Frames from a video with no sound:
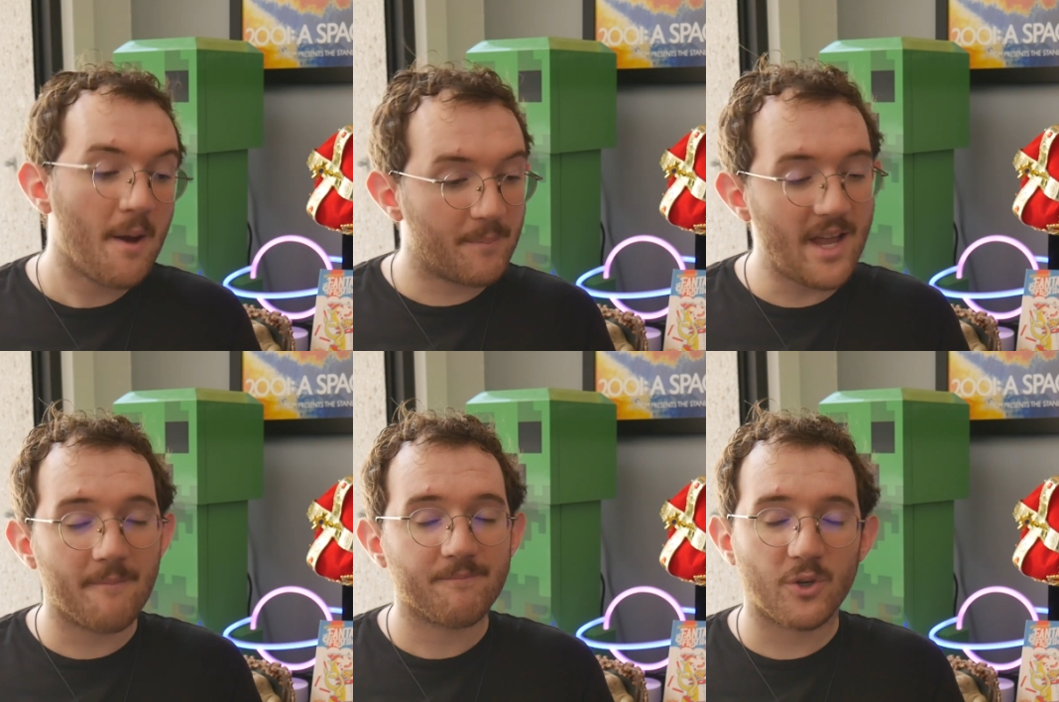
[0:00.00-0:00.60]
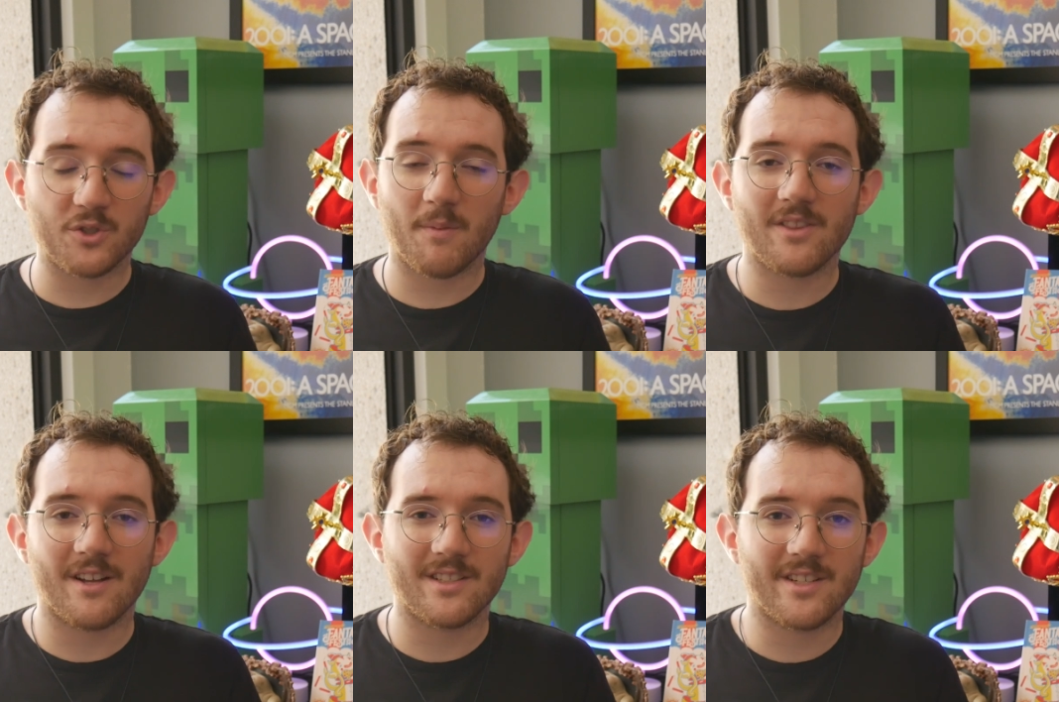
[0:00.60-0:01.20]
But yeah, those are my
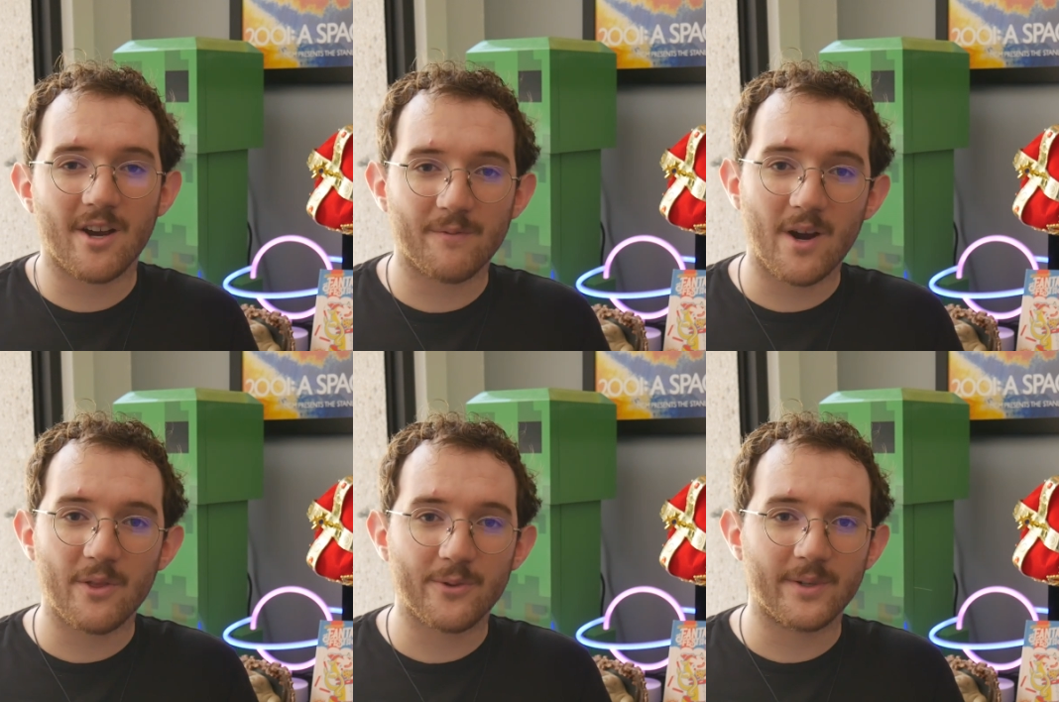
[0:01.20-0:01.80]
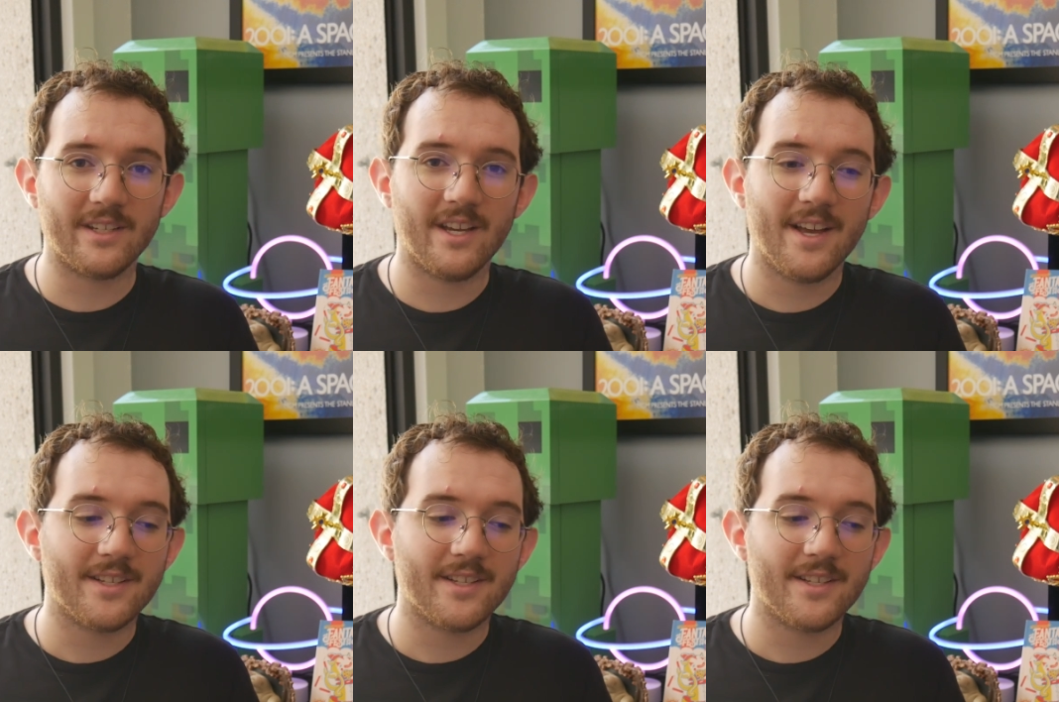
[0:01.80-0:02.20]
thoughts on Terrifier 3.